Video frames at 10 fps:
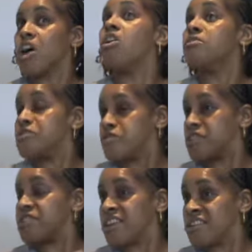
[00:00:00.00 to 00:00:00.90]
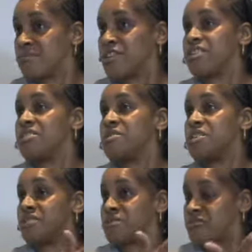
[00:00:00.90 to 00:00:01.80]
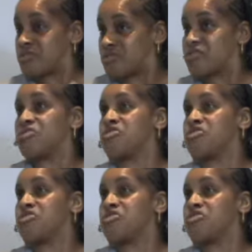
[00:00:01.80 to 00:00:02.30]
after the assessment and the